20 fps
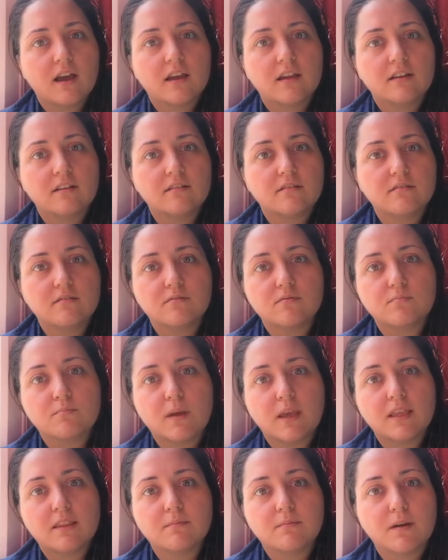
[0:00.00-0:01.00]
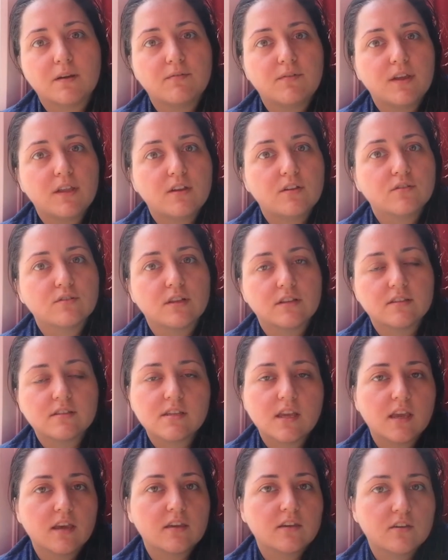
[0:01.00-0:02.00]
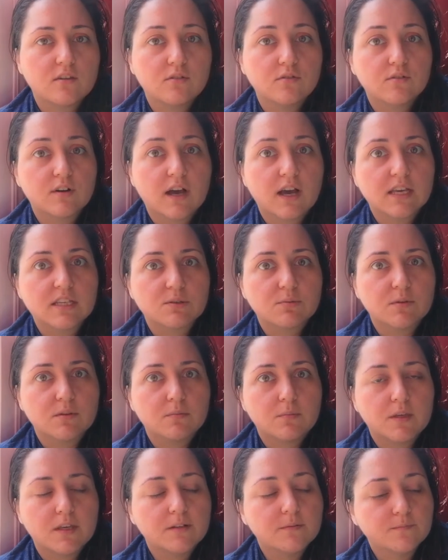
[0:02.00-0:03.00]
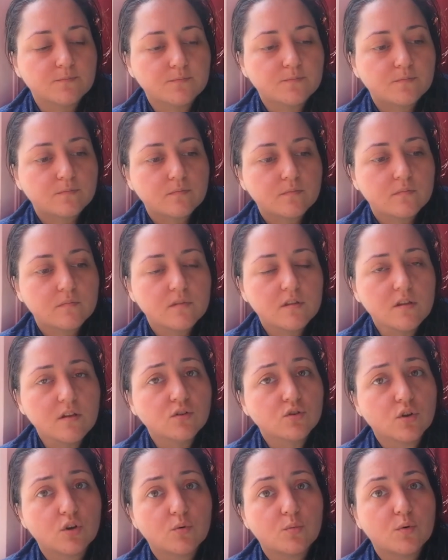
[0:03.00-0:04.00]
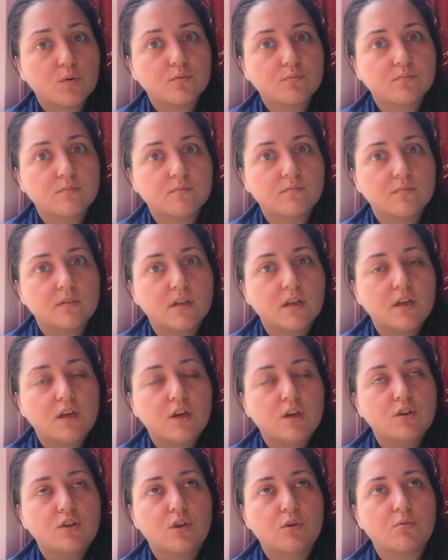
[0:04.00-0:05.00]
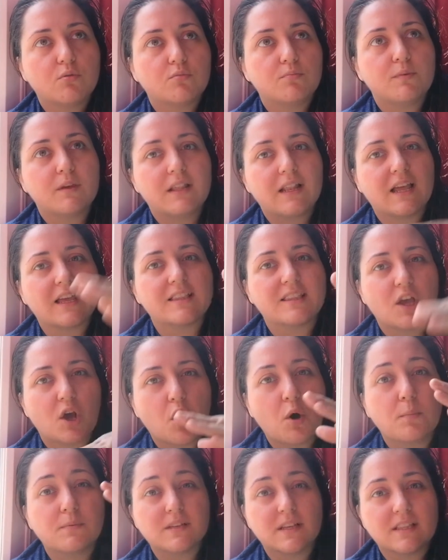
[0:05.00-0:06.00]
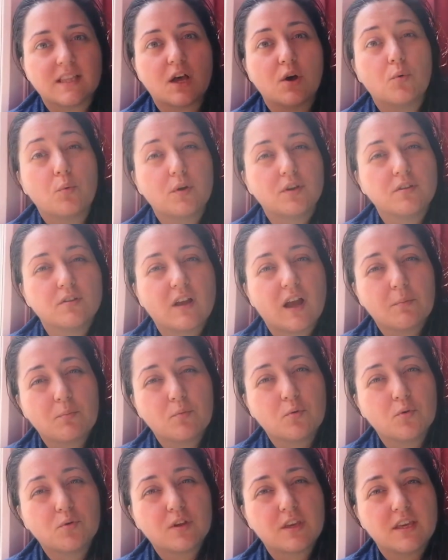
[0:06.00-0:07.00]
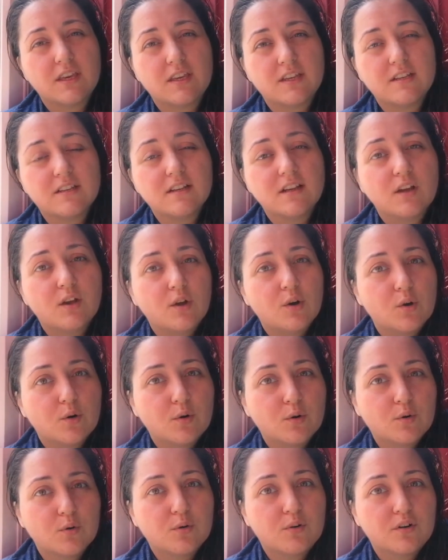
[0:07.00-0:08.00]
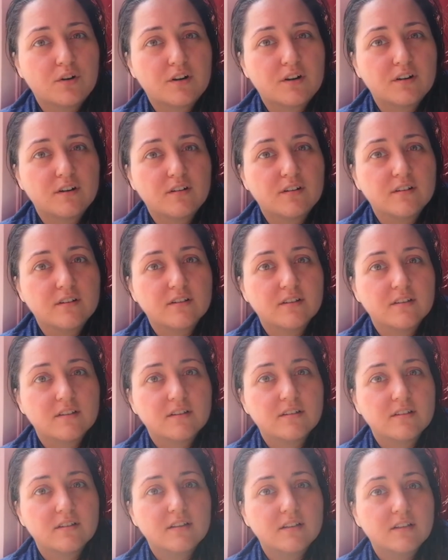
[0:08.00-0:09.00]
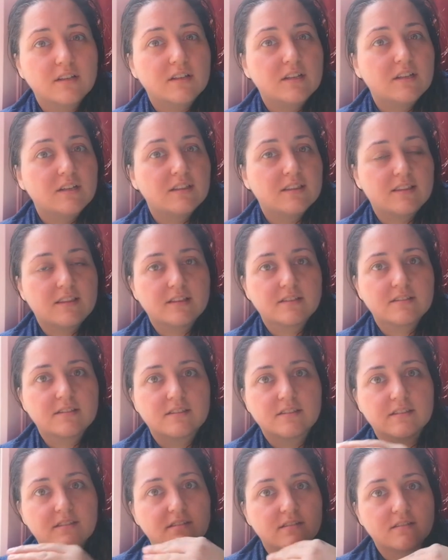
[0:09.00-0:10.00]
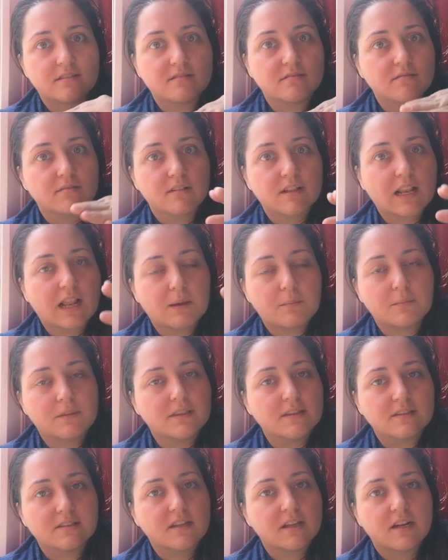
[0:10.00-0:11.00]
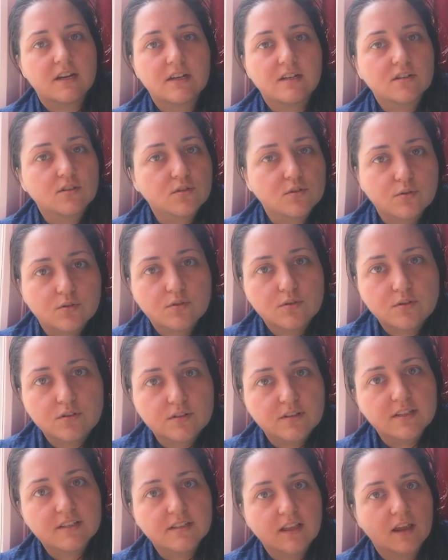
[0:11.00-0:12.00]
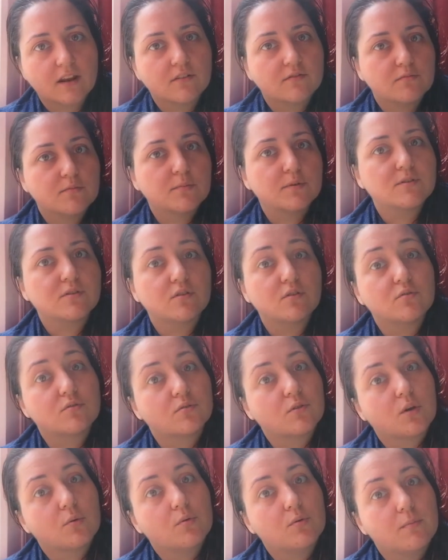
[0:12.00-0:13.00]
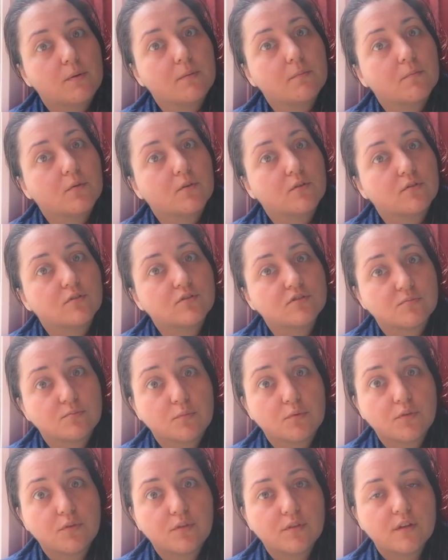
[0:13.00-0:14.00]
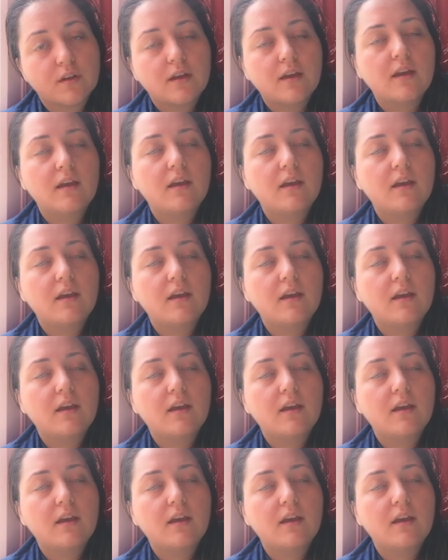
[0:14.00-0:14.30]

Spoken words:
and made my videos and take you guys with me, so it won't be like the ups and downs when I'm walking or just climbing the stairs or this kind of moment, so it will be more smooth.